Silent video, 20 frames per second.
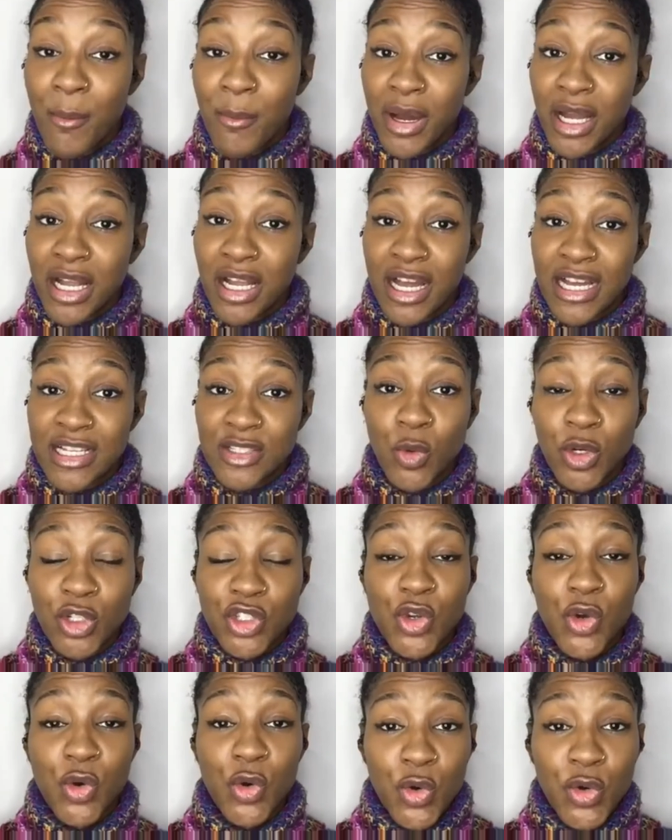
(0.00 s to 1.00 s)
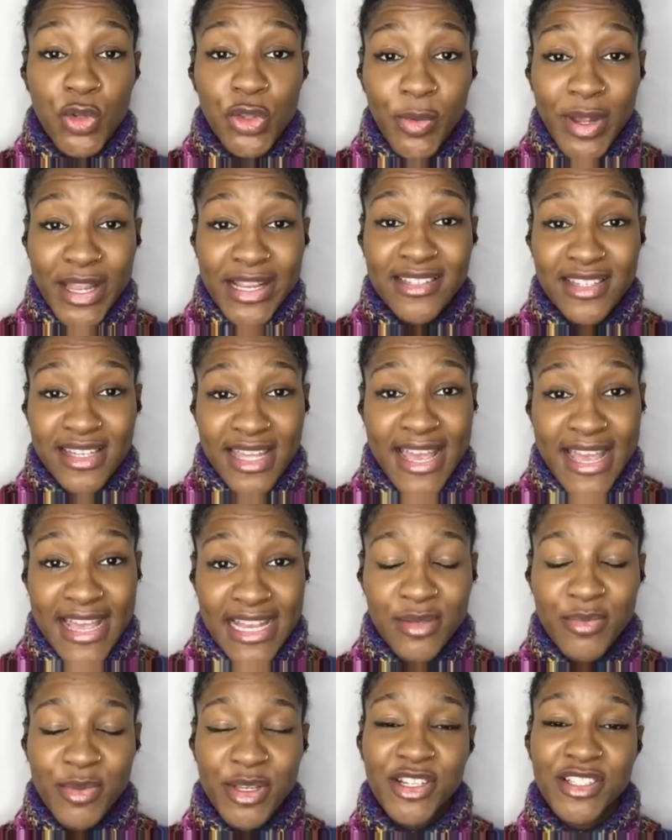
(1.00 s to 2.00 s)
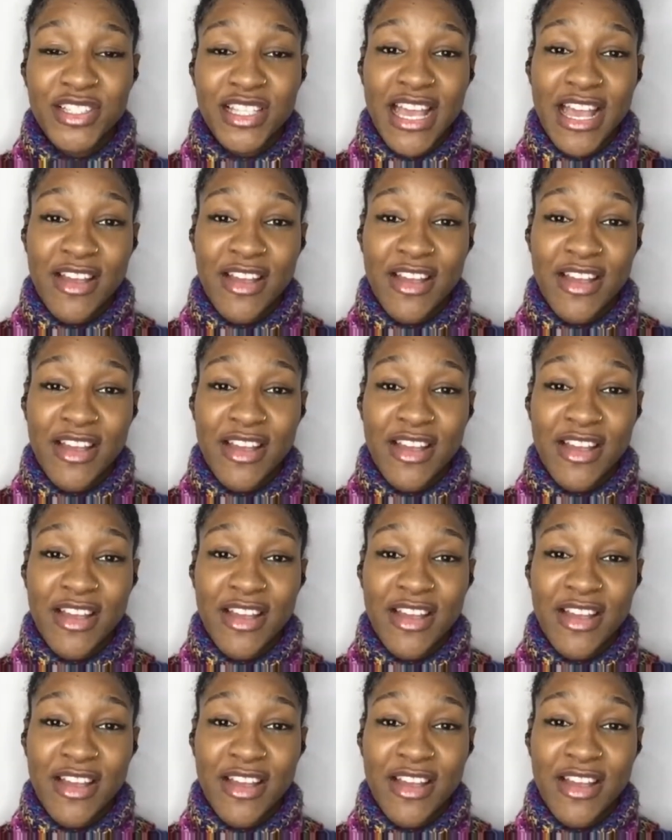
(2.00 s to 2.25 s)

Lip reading: But guys, watch all the way to the end because I